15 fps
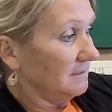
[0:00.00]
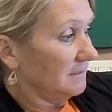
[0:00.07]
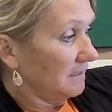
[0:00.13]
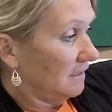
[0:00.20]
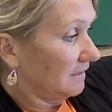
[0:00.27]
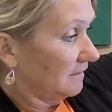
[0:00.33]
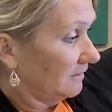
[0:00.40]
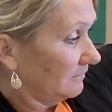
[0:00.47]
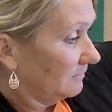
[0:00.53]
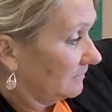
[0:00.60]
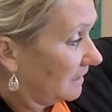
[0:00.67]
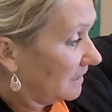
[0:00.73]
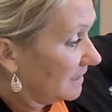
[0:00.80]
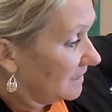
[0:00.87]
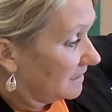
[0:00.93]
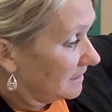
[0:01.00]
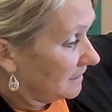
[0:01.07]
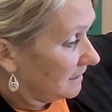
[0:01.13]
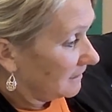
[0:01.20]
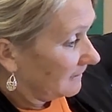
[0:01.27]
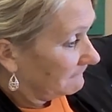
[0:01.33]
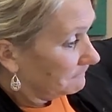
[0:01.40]
on our rug,
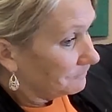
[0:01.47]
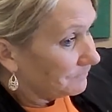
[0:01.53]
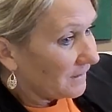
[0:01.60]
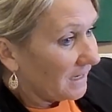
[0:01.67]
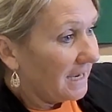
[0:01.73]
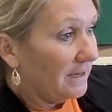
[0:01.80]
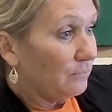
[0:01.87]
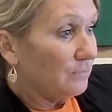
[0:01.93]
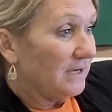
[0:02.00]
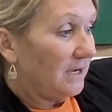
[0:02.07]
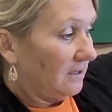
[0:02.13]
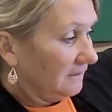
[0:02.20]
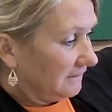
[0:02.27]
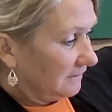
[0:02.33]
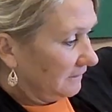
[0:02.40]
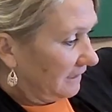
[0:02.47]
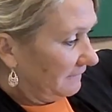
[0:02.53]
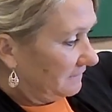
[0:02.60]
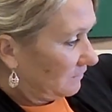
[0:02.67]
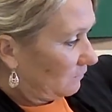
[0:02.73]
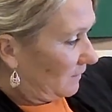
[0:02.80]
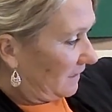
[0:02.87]
and we also have
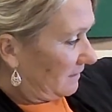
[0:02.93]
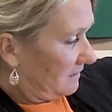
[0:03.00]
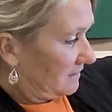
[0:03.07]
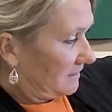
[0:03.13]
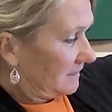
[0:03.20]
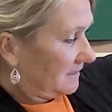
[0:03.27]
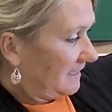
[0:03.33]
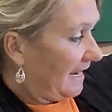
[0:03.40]
squares.